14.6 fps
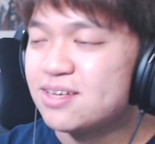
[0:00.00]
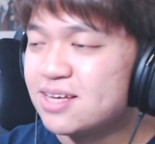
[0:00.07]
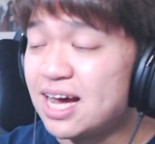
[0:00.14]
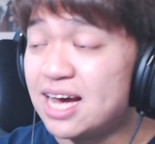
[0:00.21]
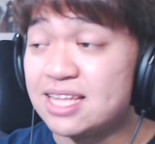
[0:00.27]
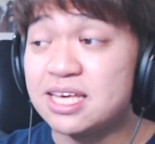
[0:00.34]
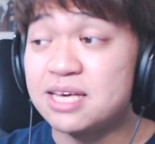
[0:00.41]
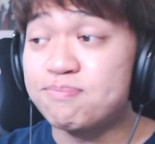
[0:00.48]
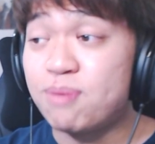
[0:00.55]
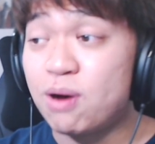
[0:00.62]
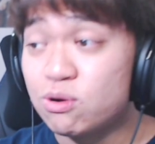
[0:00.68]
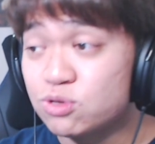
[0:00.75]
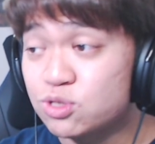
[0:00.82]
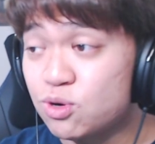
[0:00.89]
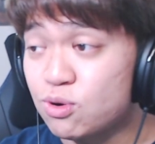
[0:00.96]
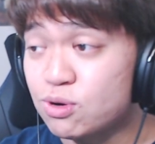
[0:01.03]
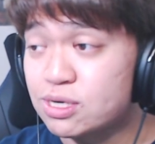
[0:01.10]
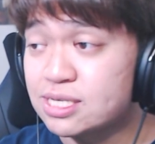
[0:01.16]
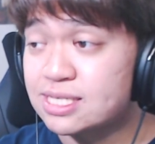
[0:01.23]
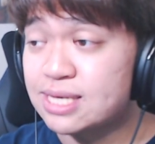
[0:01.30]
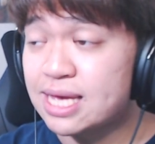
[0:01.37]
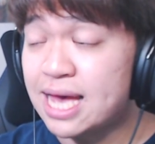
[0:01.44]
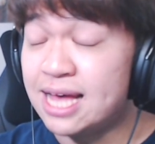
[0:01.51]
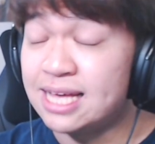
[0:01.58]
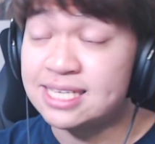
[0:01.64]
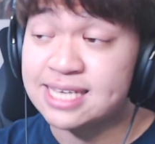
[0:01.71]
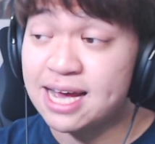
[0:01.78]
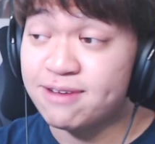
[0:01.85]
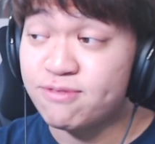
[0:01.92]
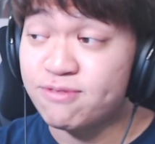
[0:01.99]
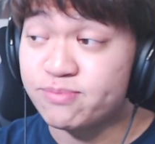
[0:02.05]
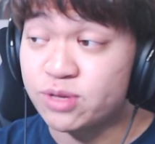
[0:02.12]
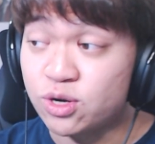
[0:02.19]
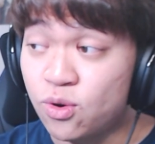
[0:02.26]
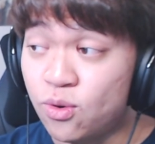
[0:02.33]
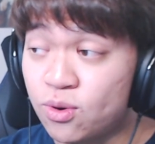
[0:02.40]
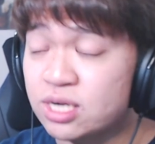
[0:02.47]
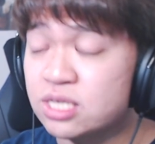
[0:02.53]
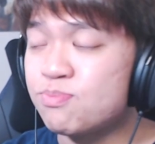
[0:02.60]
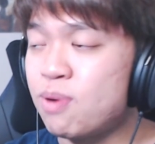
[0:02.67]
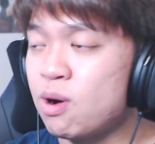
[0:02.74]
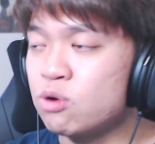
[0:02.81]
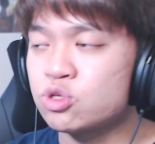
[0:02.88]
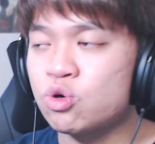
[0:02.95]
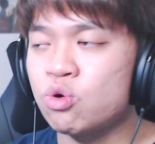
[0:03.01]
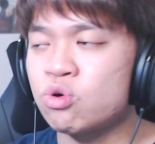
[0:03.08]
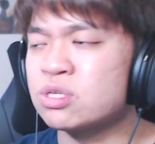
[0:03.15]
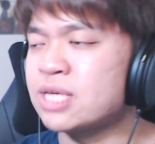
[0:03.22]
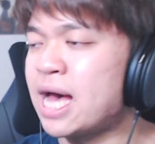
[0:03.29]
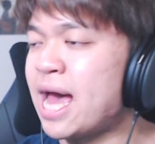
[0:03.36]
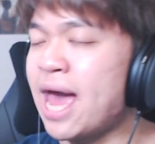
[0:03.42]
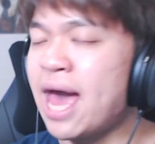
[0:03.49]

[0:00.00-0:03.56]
I think post-chorus, aside from the chorus, post-chorus I